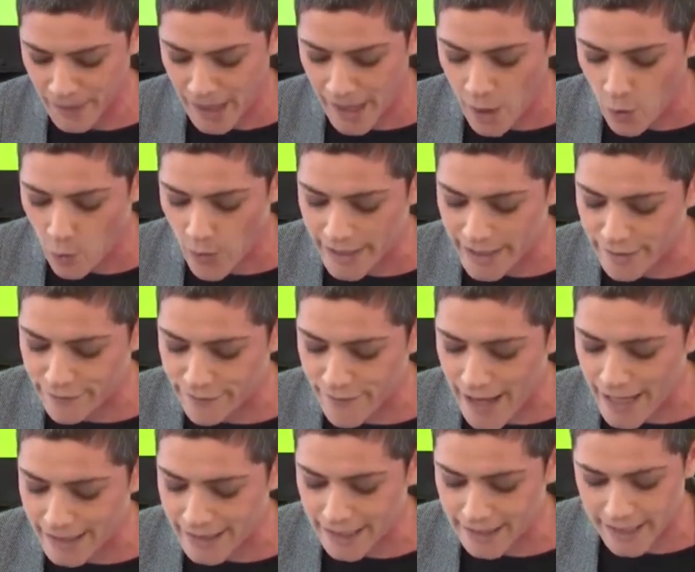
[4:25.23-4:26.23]
with the
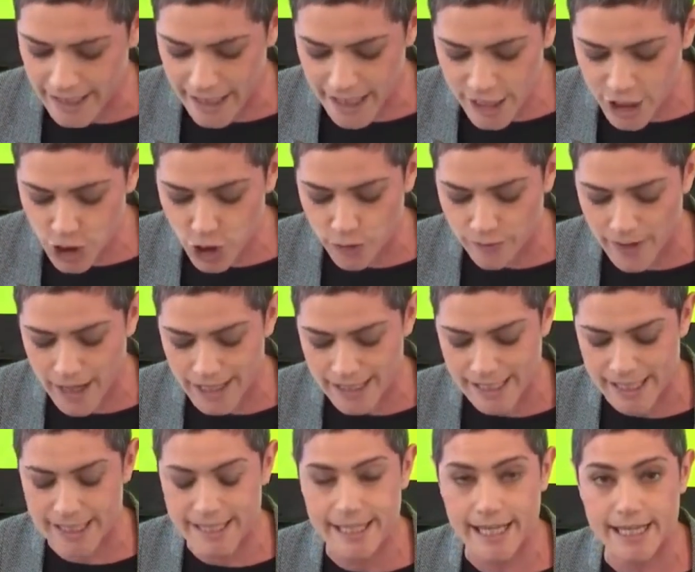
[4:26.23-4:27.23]
fact that each of us
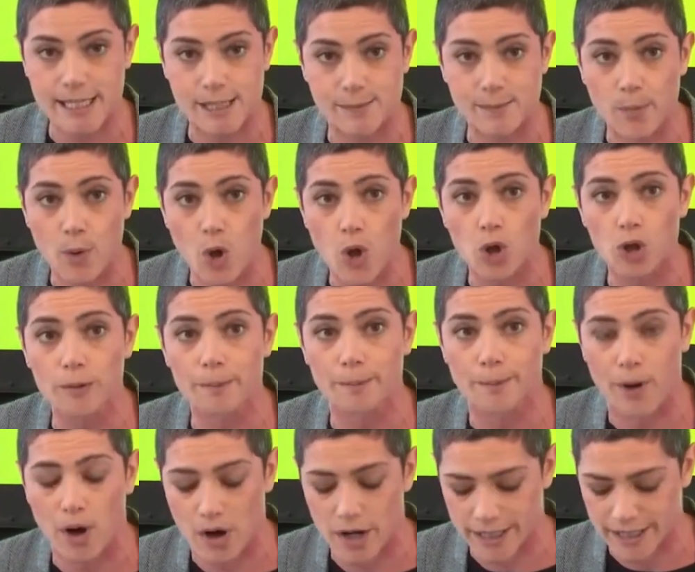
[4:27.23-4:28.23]
is a small
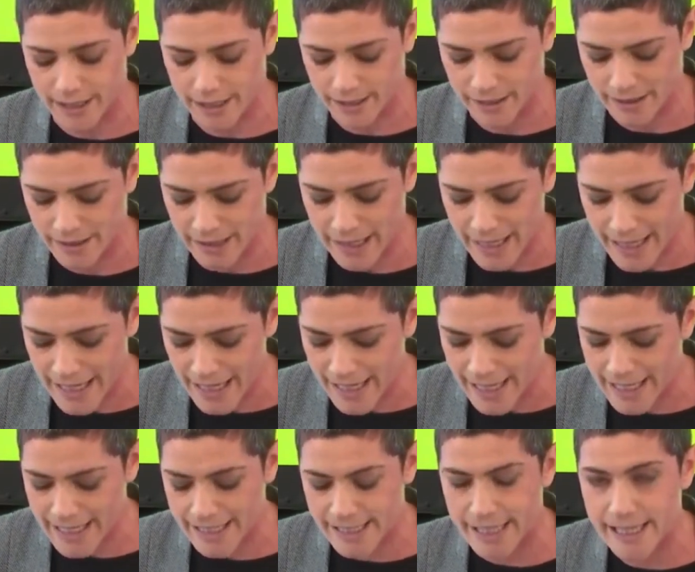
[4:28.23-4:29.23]
part in
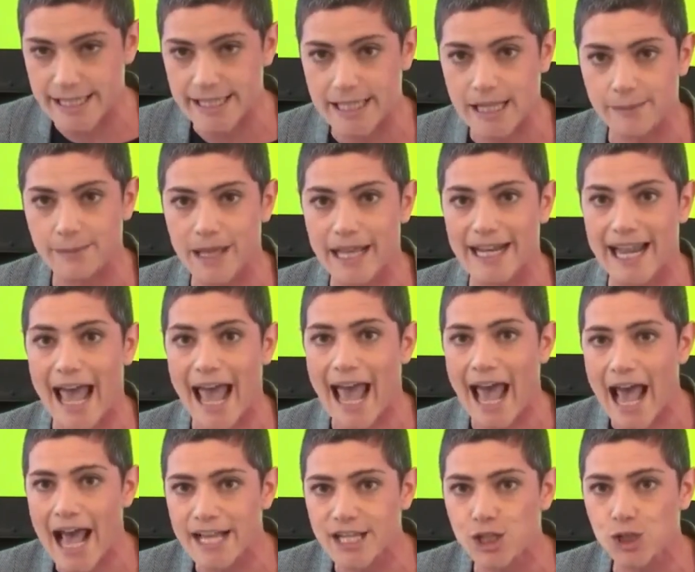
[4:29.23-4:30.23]
a system that
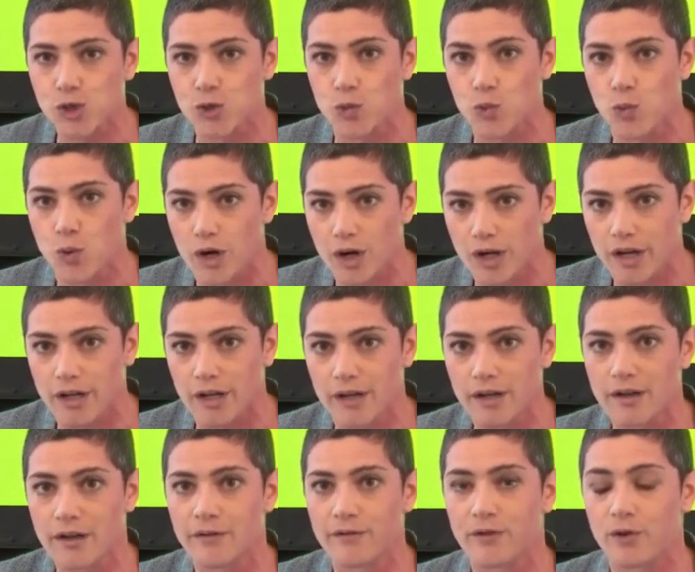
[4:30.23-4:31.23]
has to work
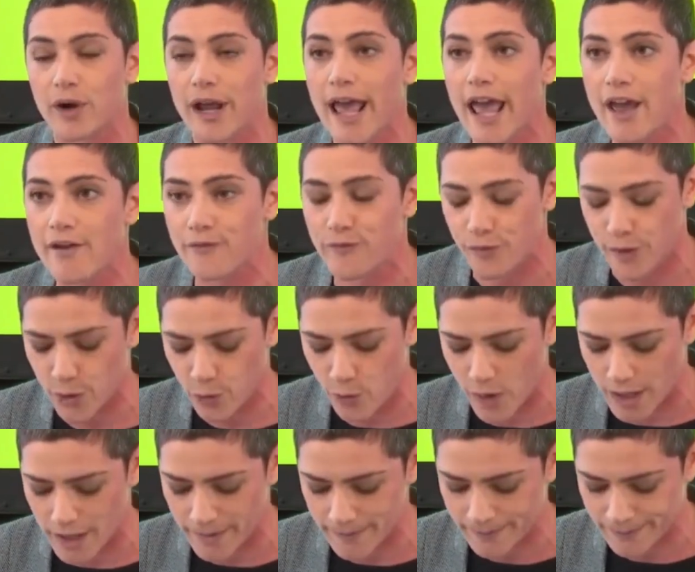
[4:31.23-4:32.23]
for
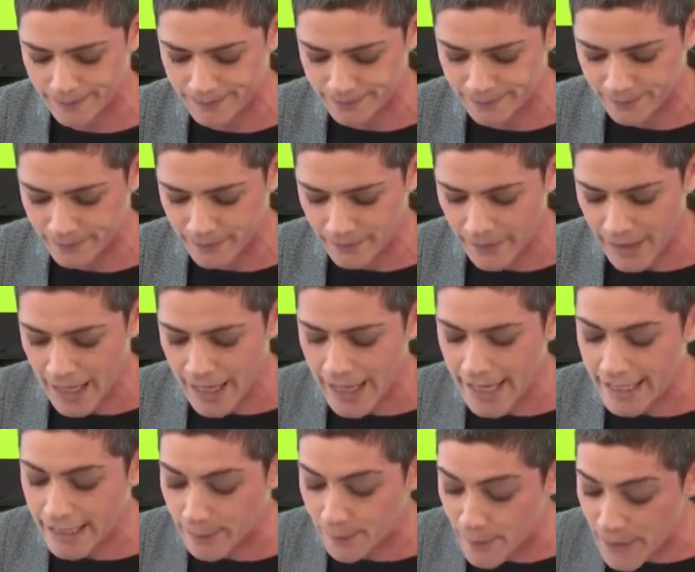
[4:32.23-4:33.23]
everyone.
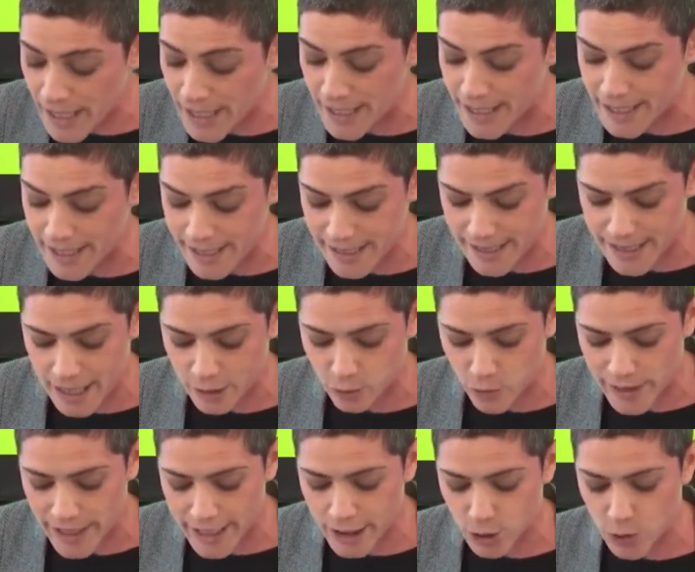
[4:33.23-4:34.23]
It means that
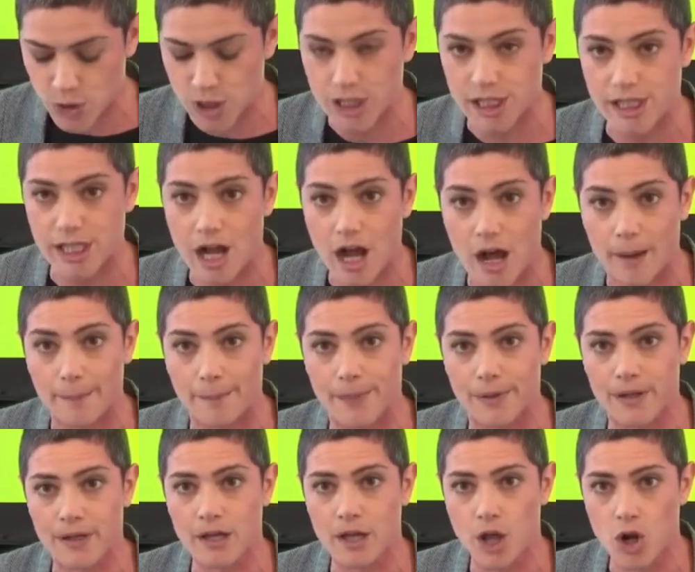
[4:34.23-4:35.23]
we need to stop
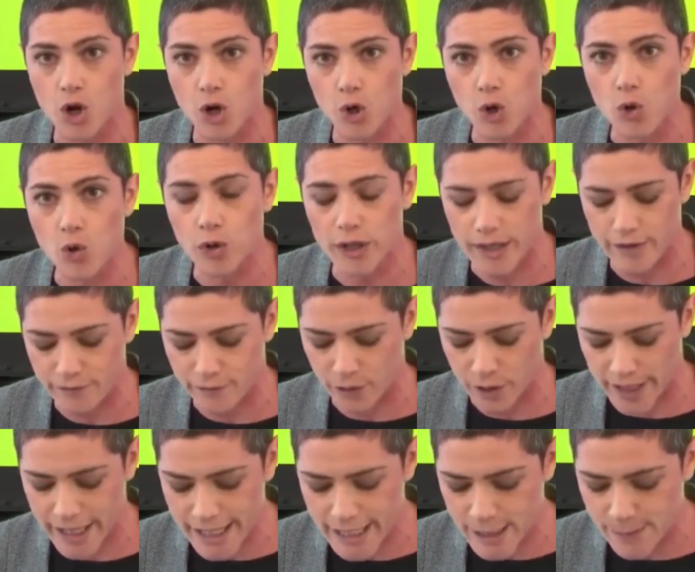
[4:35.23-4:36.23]
looking for
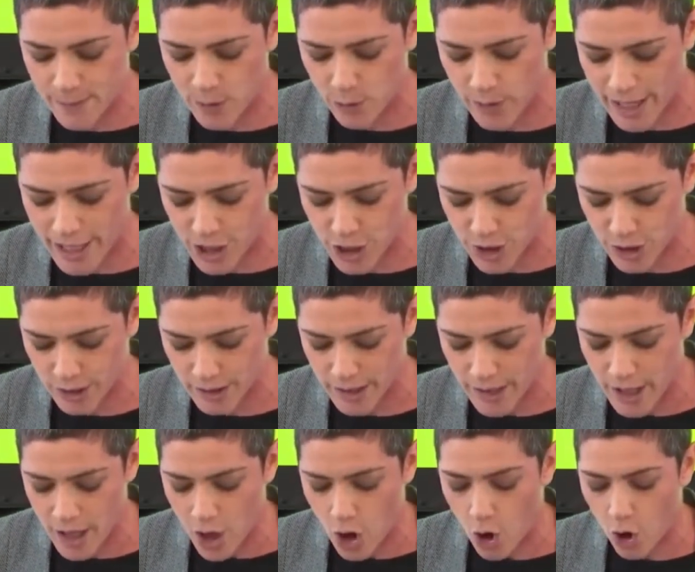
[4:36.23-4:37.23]
inspiration
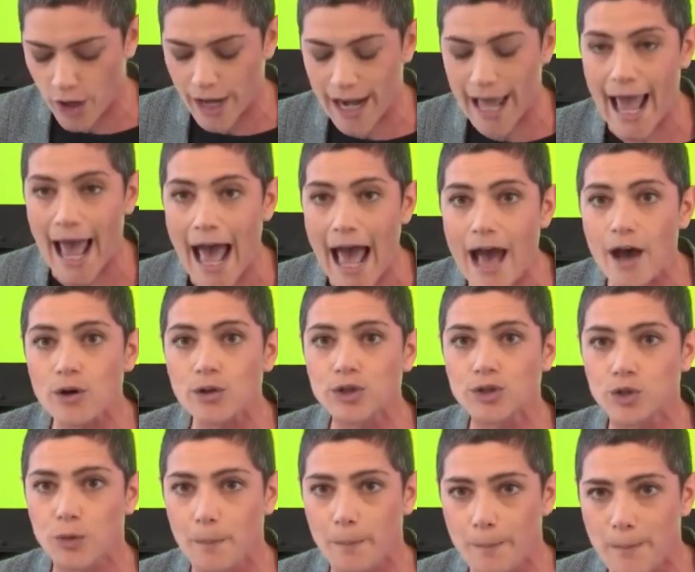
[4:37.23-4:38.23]
on how
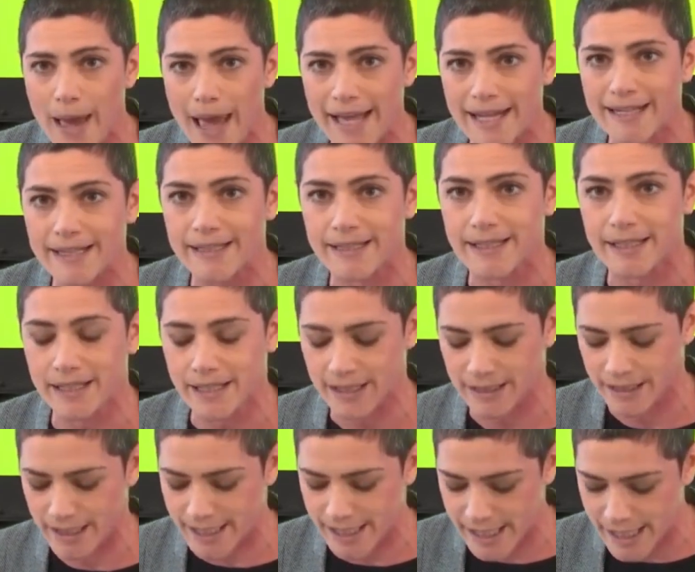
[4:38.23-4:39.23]
to bend
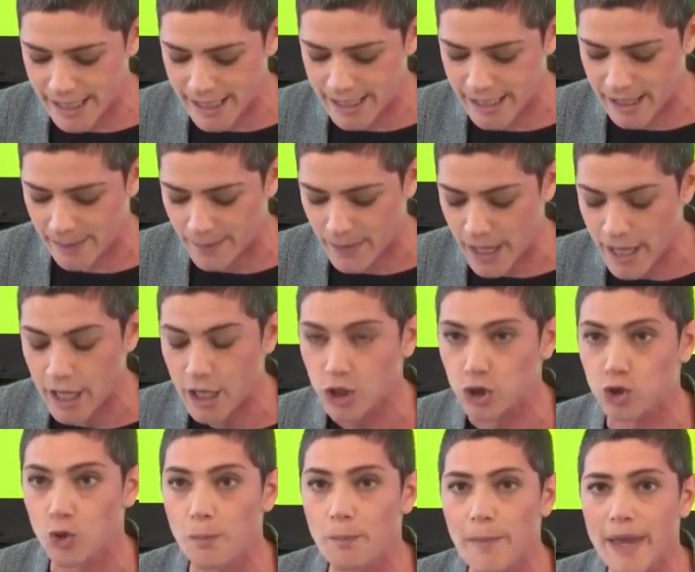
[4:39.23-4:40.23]
the system
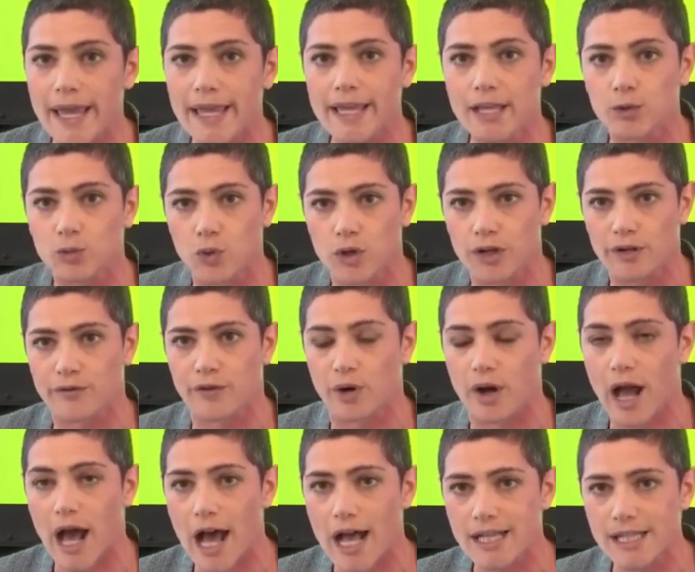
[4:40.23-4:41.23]
to make it work for
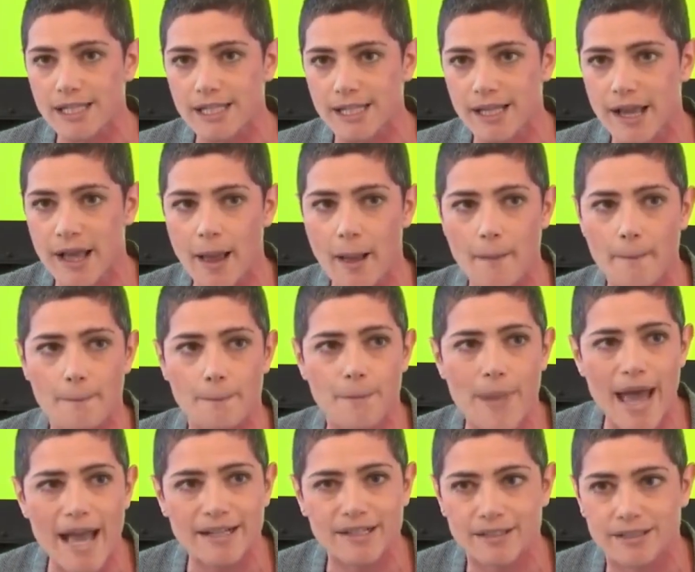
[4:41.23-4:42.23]
us
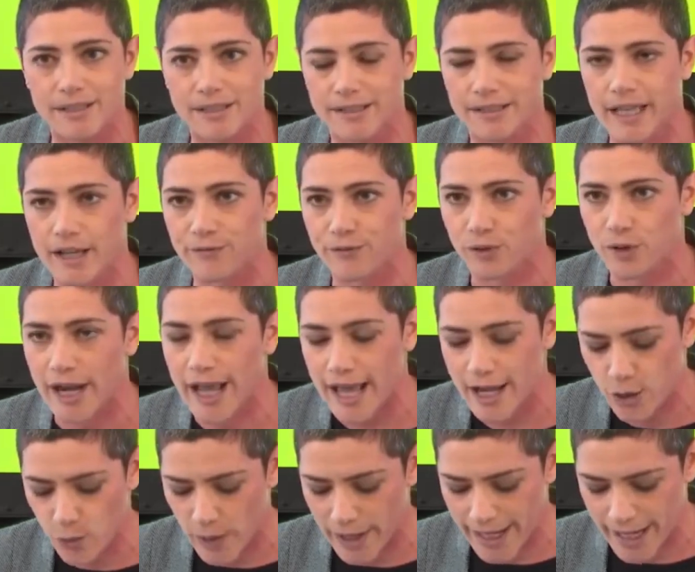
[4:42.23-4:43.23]
better than for
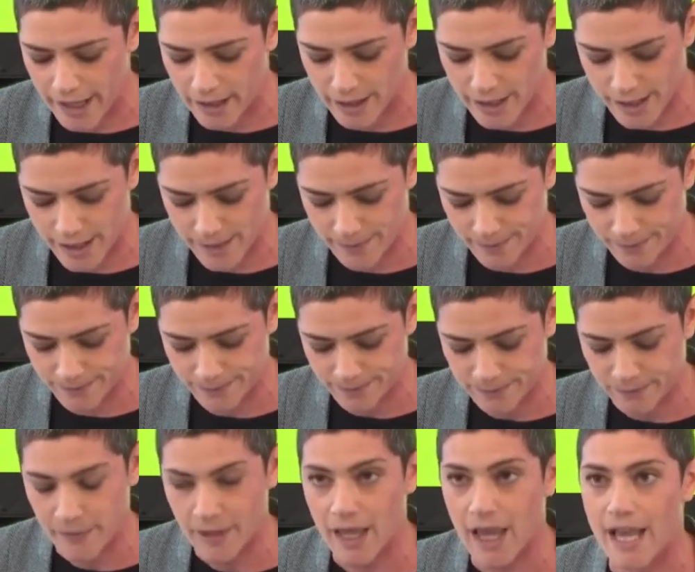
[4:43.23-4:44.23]
anyone else,
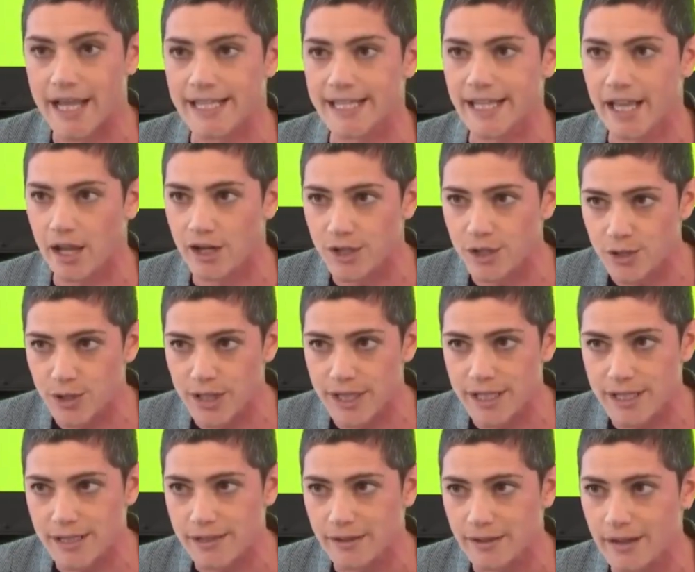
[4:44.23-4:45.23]
as
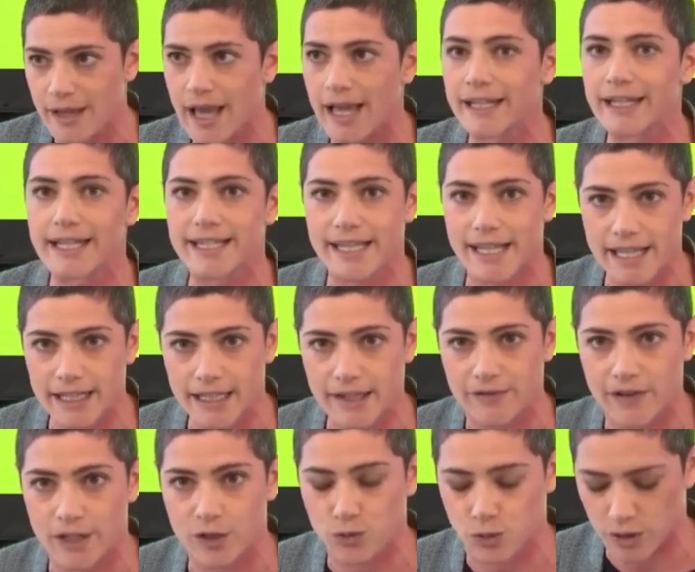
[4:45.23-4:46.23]
countries and as
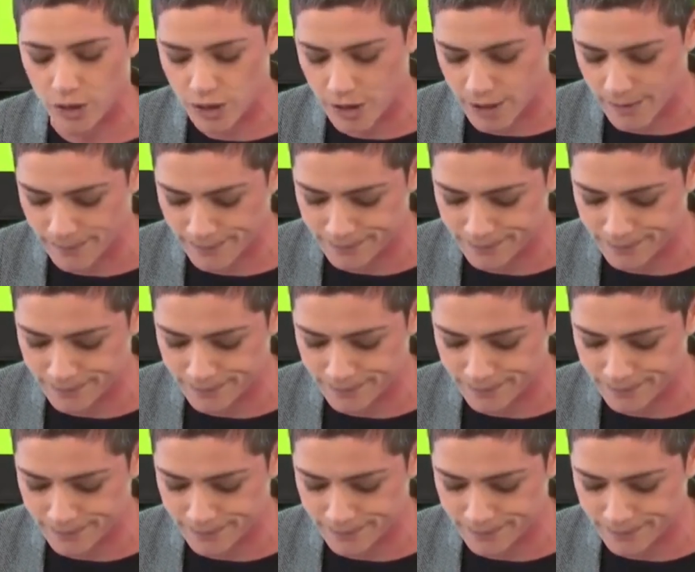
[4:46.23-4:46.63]
individuals.